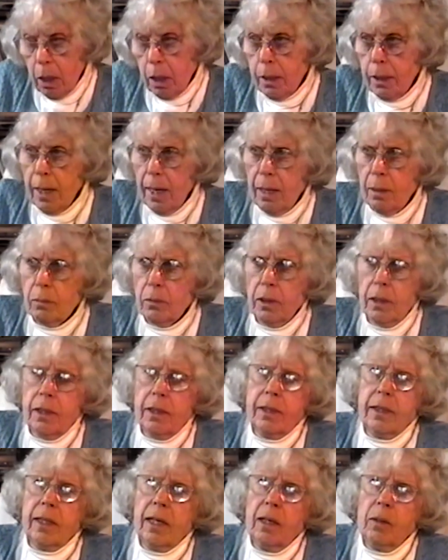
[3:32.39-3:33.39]
namely
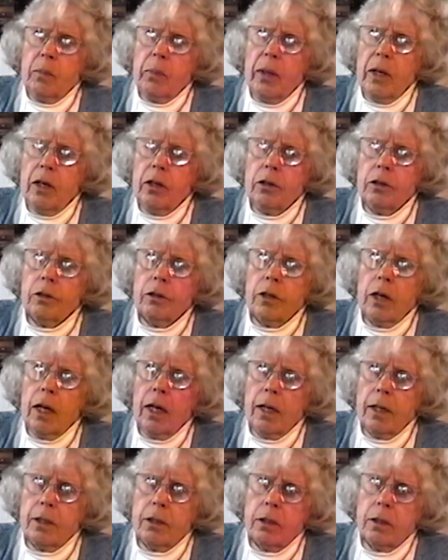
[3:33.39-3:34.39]
St. Peter
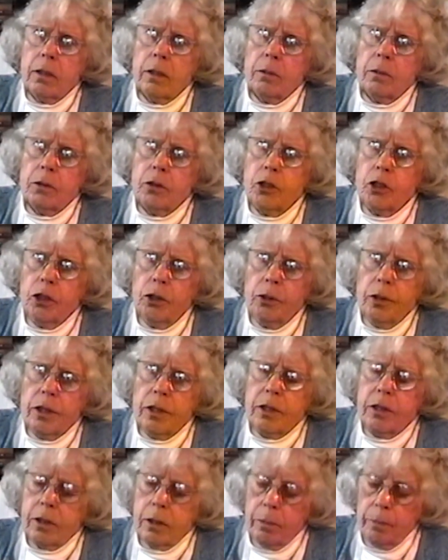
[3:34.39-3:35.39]
and
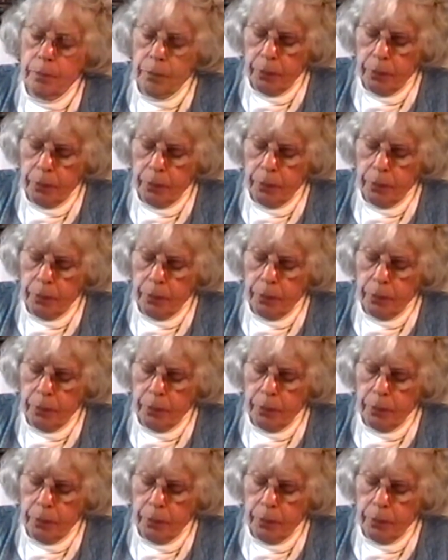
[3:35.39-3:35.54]
Judas,